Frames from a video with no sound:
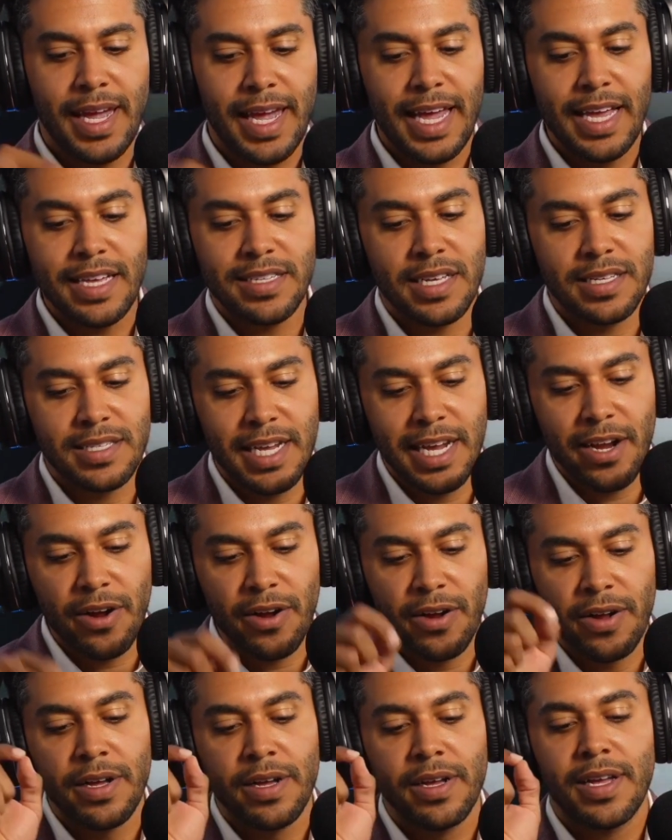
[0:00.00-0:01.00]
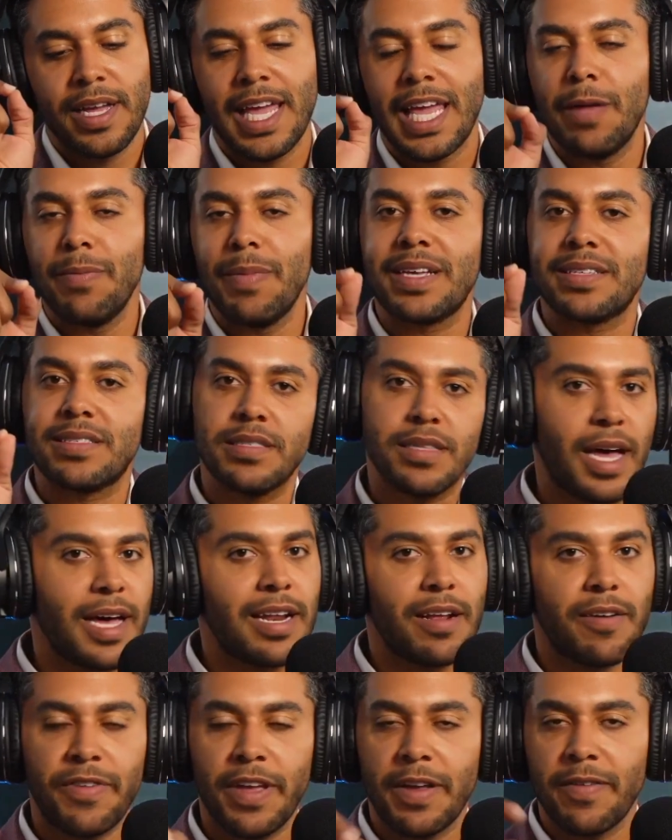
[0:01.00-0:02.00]
He says here, he makes
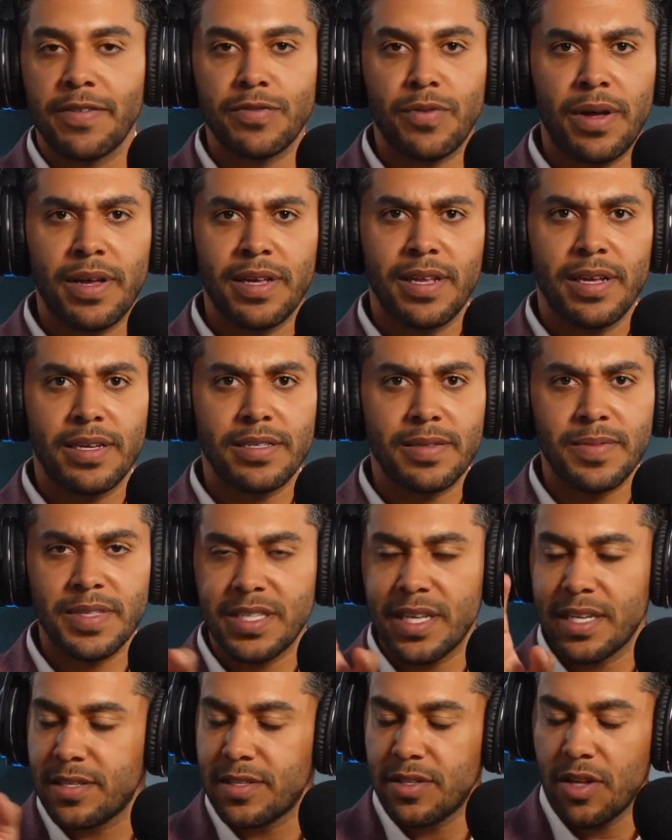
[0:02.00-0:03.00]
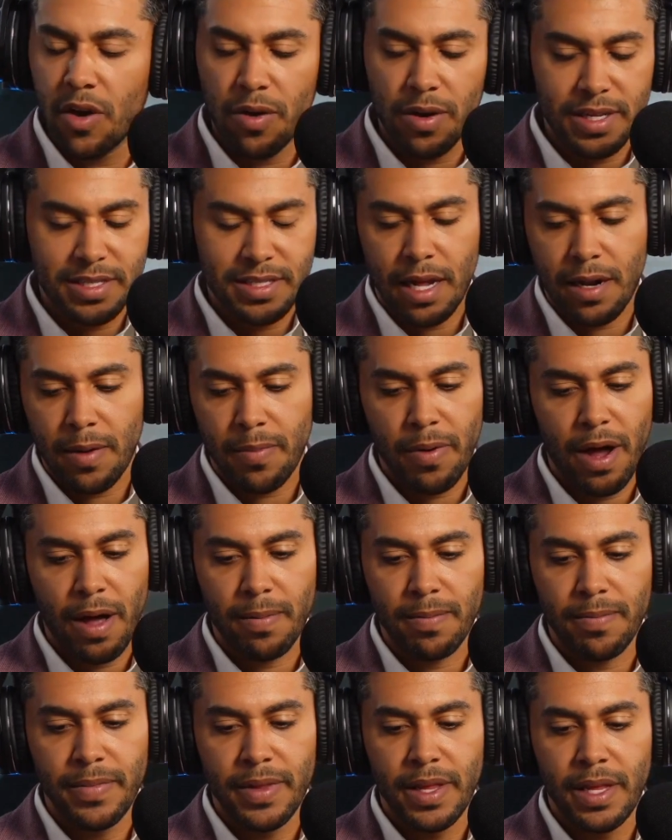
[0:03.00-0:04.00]
light of favors while he does them. He says, no, it's not a
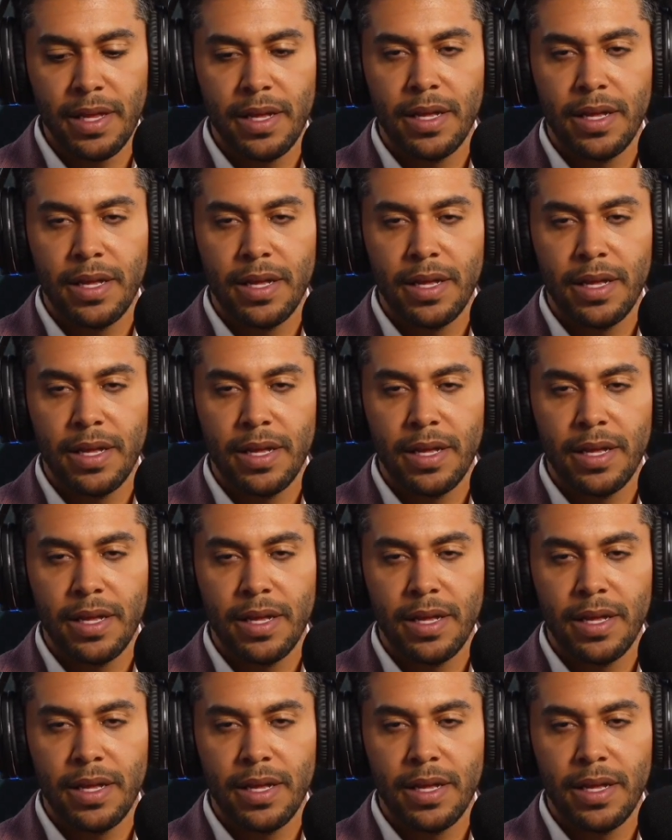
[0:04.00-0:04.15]
problem.